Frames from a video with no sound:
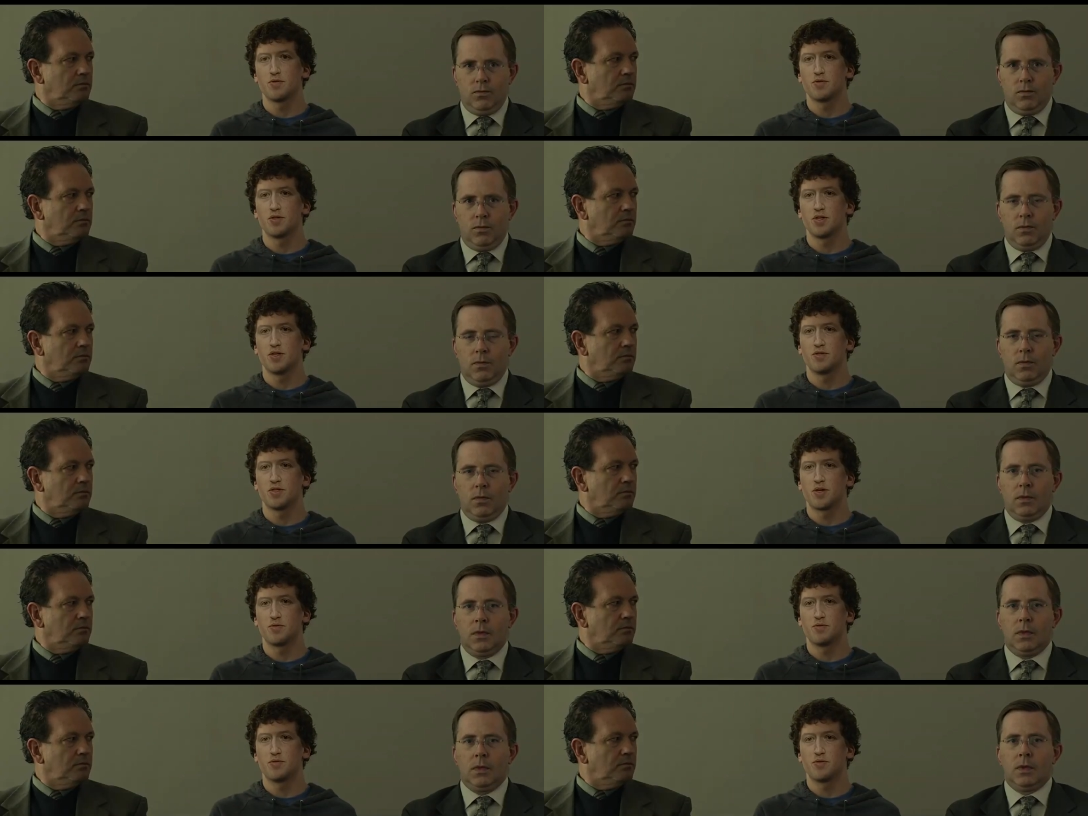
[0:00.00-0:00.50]

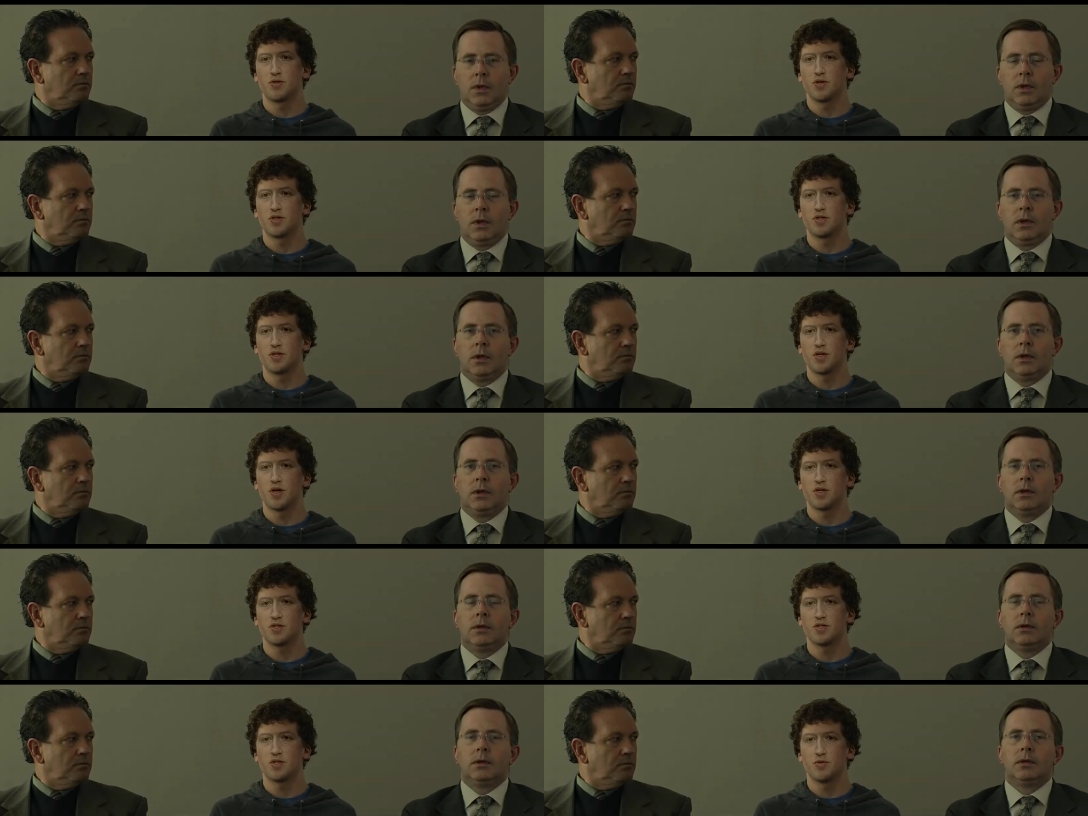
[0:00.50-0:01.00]
Speaker 1: I believe I
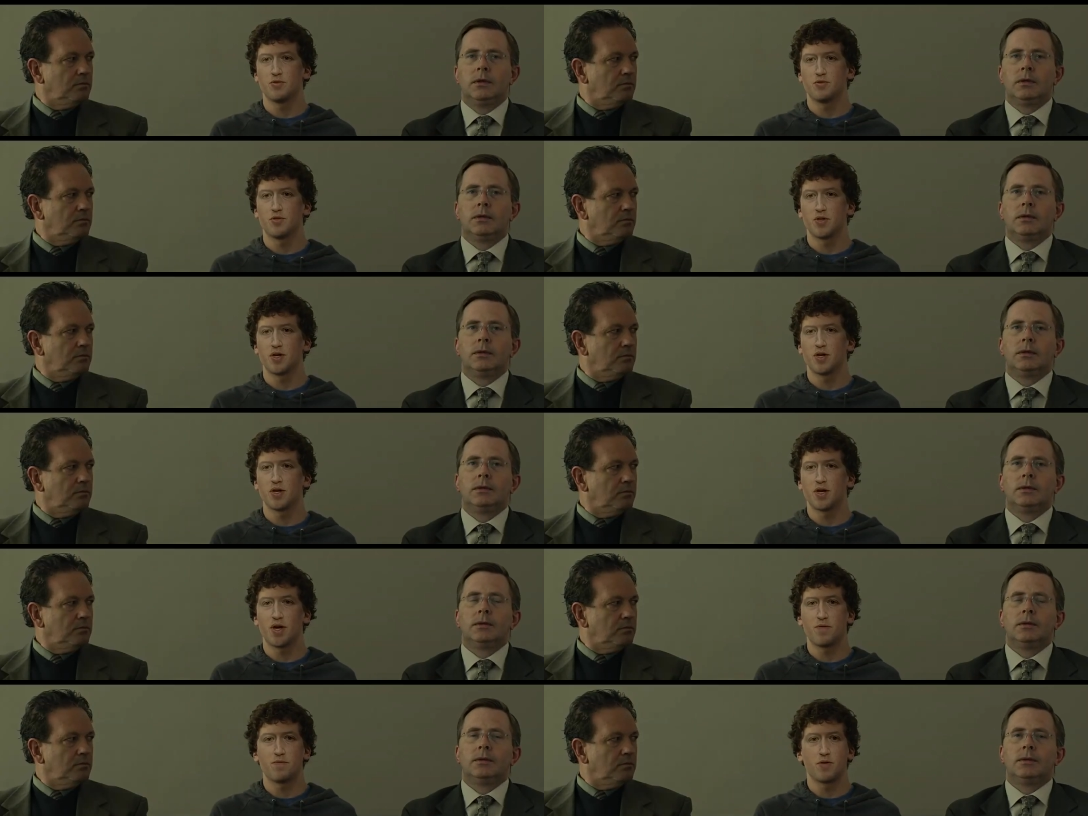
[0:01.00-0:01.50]
pointed out
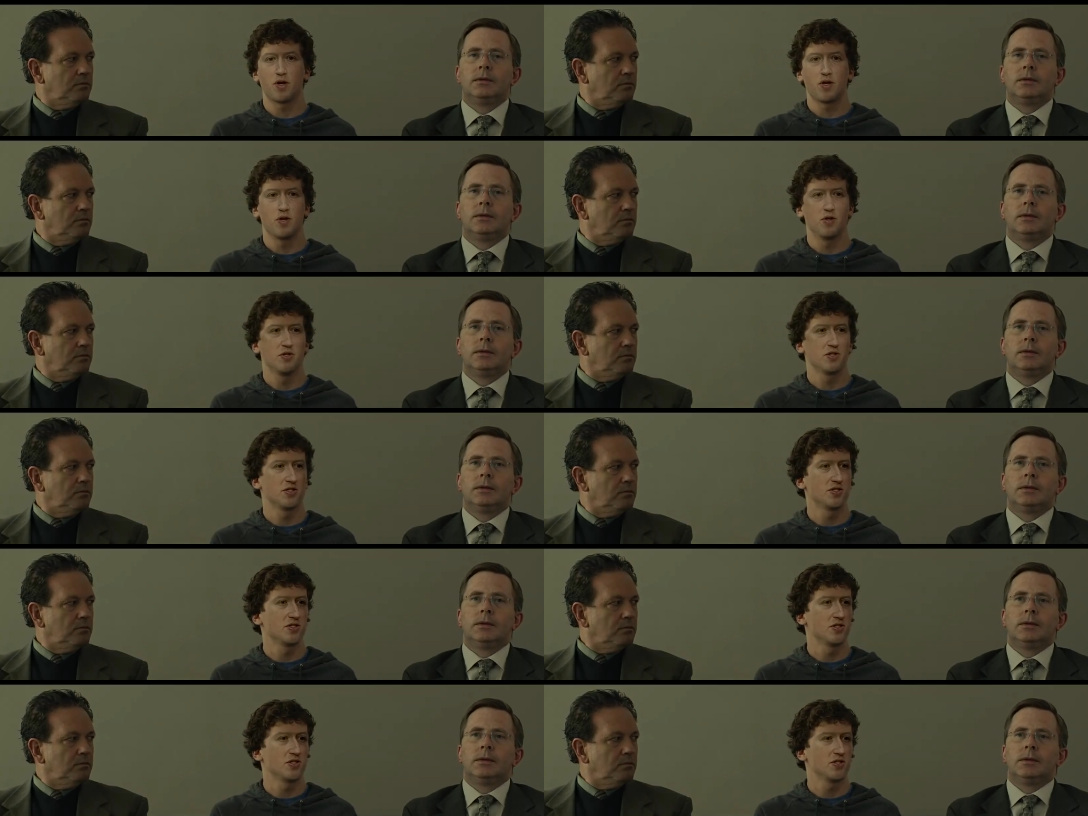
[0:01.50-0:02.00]
some pretty
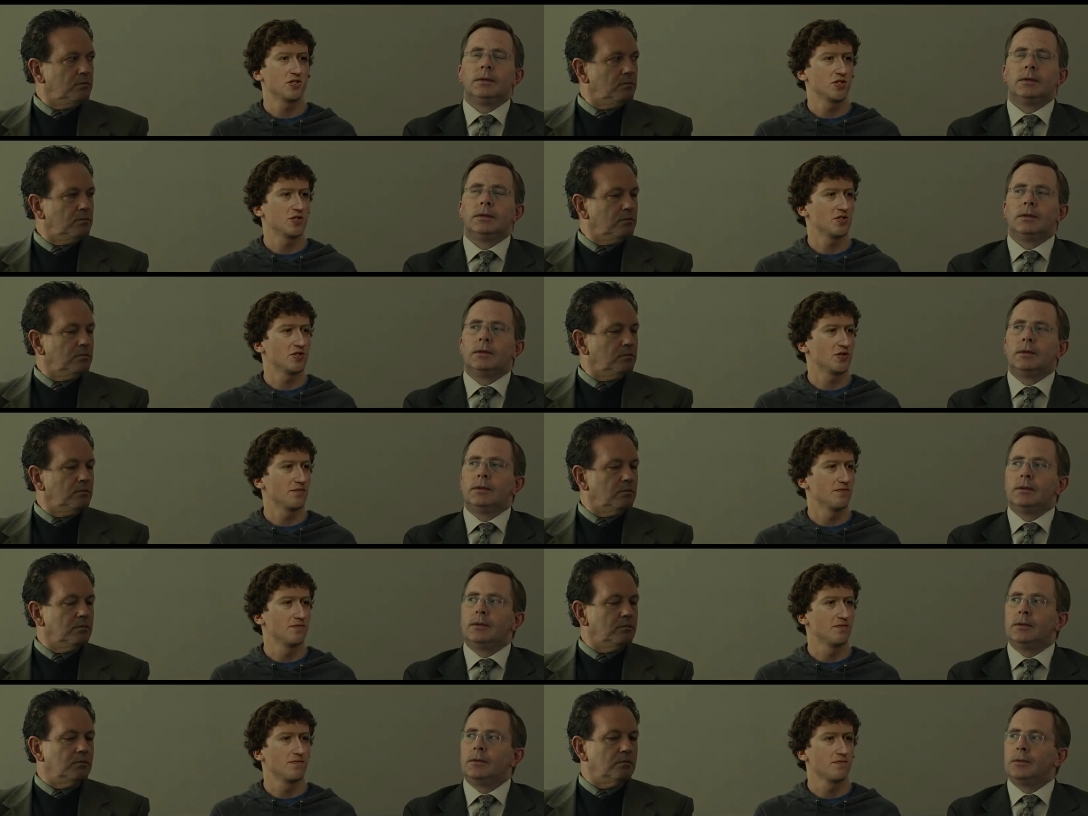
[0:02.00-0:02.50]
gaping holes in your
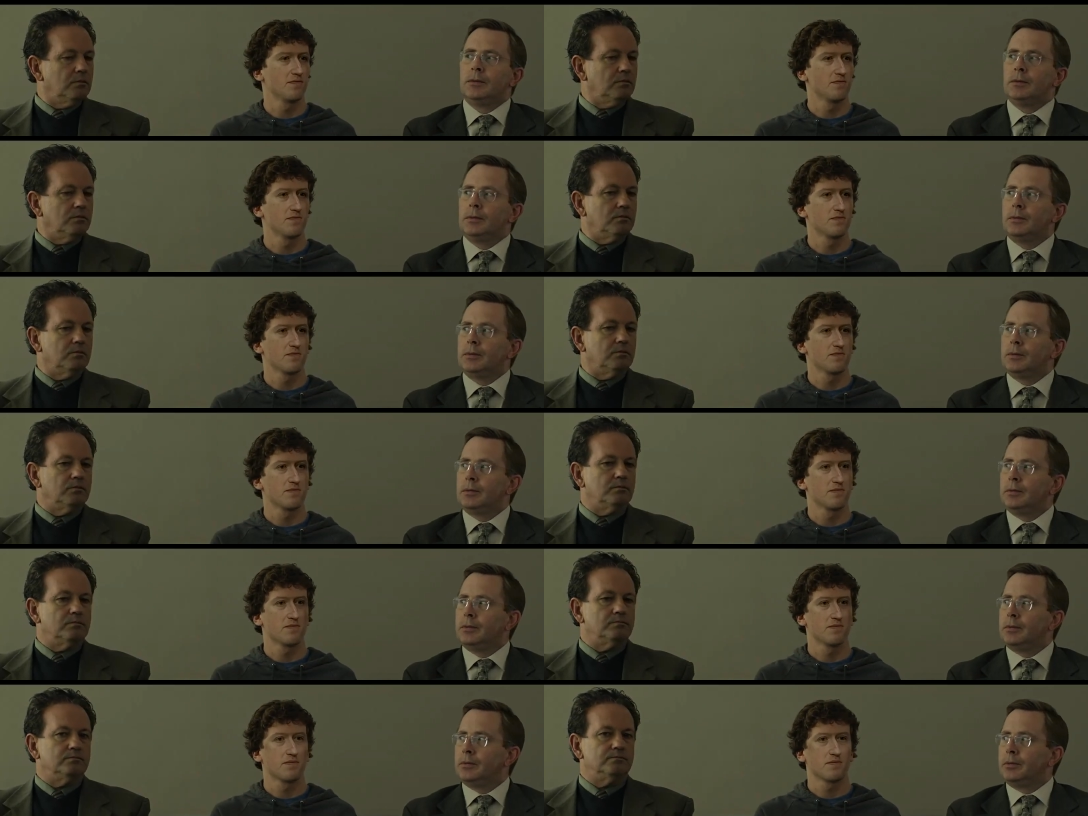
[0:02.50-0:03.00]
system.
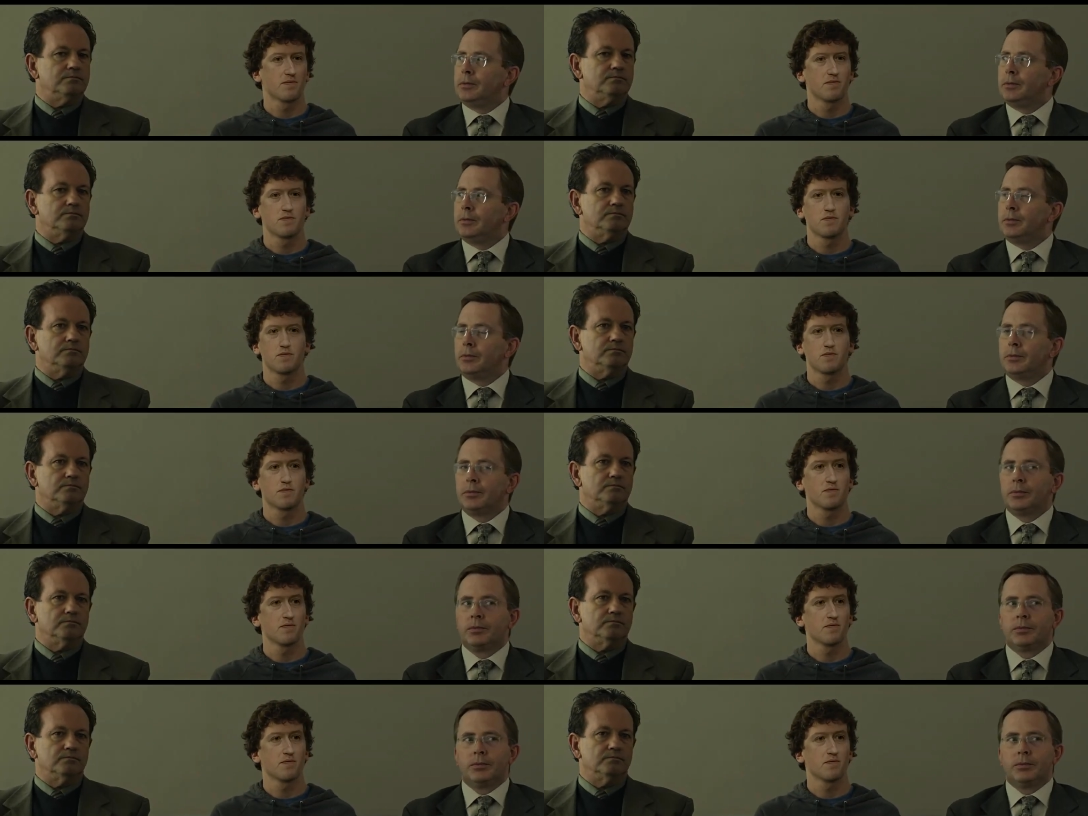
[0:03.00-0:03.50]
Excuse me,